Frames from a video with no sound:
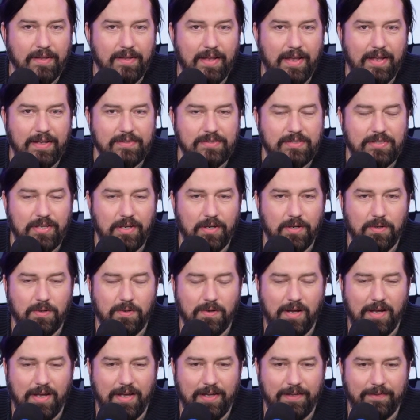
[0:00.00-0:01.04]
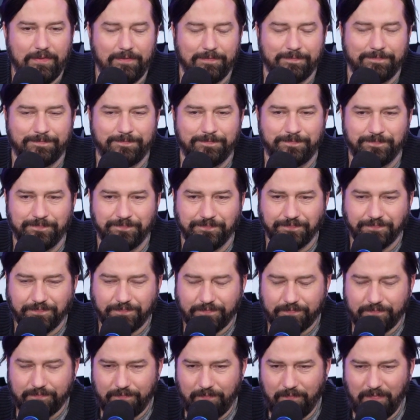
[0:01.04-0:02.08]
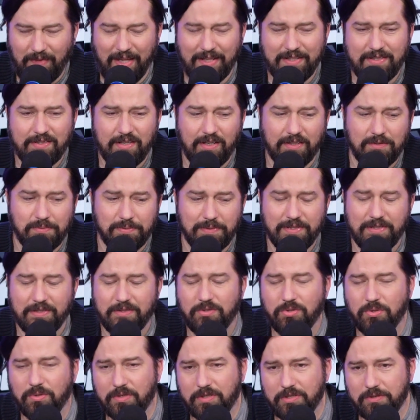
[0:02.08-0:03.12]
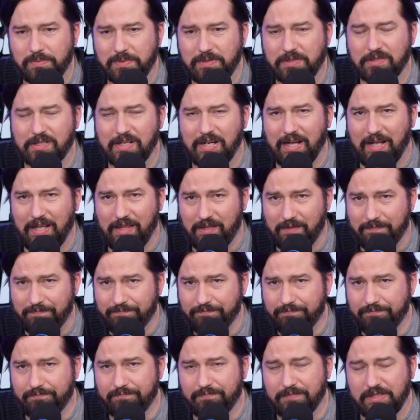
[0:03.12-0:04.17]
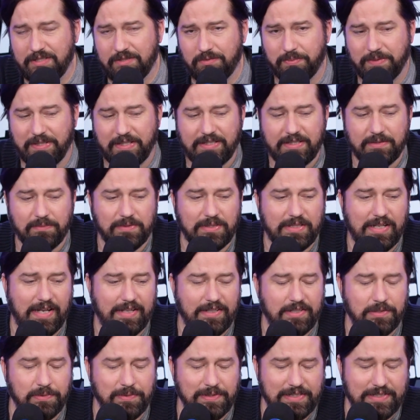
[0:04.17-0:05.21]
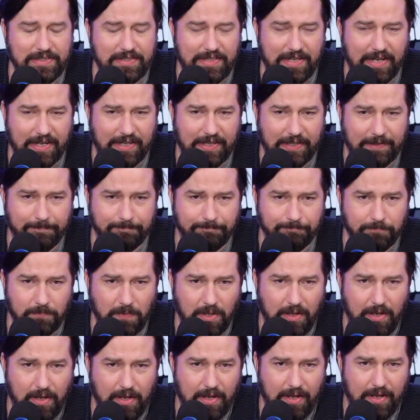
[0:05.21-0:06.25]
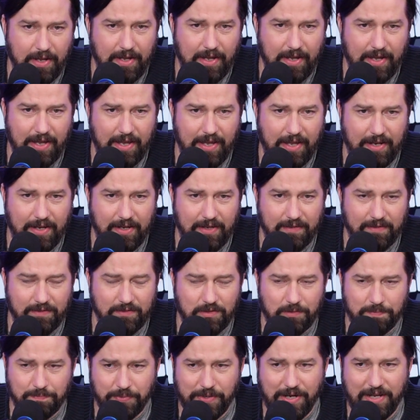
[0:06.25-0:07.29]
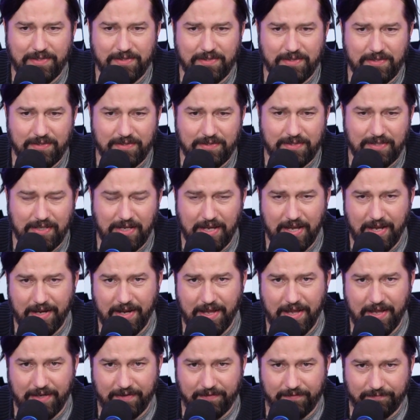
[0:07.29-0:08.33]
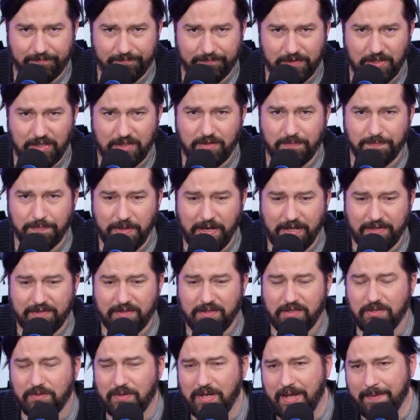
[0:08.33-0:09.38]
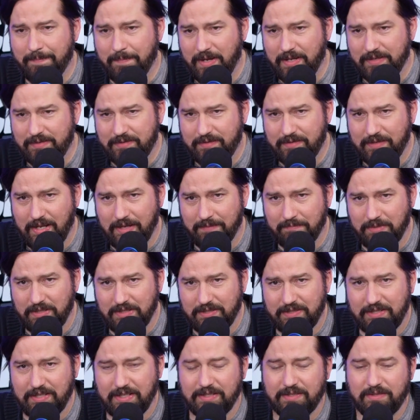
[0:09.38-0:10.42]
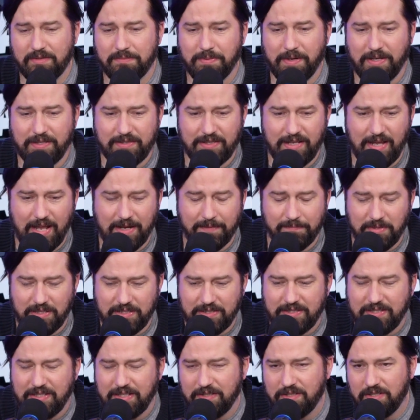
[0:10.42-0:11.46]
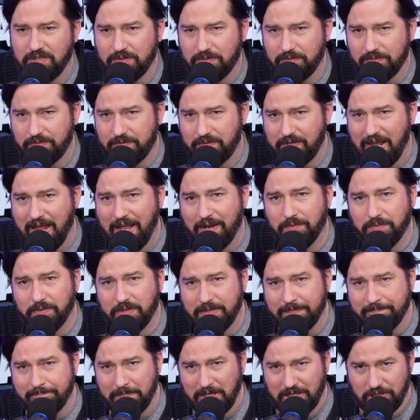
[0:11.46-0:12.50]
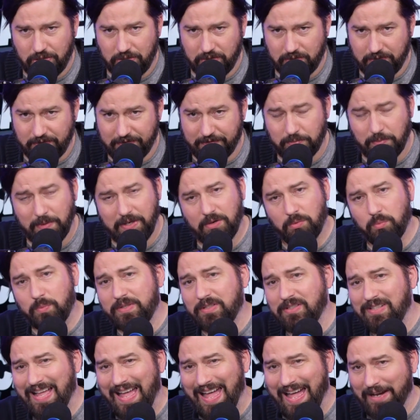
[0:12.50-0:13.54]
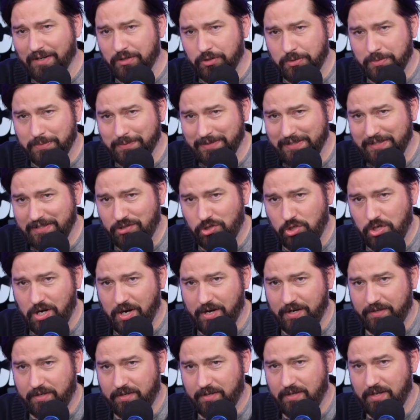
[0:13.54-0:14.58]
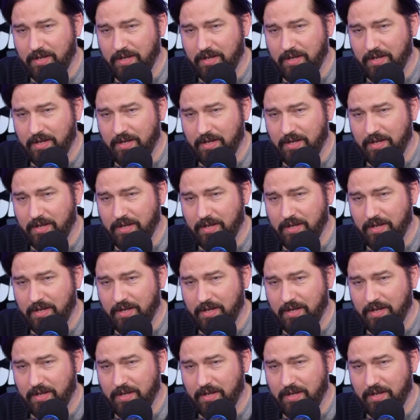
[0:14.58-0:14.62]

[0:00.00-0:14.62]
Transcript: So it starts with a George Will column this week that we'll get to in a second. And it spreads to CNN. It spreads to MSNBC. It spreads to NBC News. Andrea Mitchell is where we'll actually start.